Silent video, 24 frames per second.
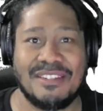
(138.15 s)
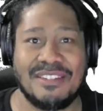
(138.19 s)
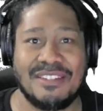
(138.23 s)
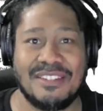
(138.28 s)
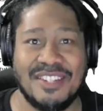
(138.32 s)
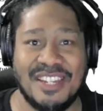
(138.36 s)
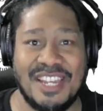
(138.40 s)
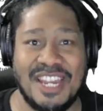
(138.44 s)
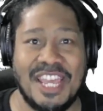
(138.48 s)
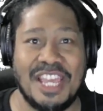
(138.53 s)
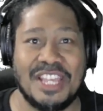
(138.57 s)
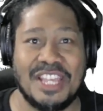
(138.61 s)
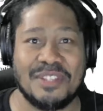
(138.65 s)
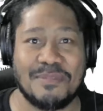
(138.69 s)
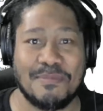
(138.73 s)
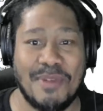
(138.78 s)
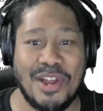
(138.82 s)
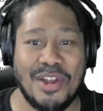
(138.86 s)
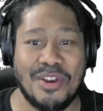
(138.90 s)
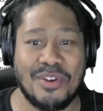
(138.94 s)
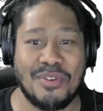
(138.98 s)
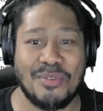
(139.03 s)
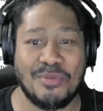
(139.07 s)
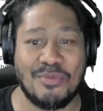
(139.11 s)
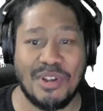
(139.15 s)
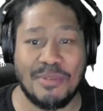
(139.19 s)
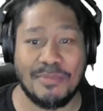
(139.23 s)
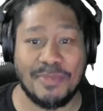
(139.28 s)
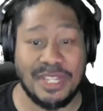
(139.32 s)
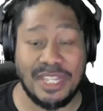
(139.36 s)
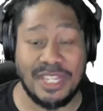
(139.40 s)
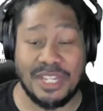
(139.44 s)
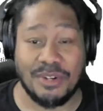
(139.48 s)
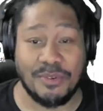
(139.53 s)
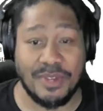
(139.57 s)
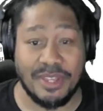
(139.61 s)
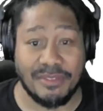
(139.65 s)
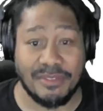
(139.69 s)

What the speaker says: today's modern woman? Anyway.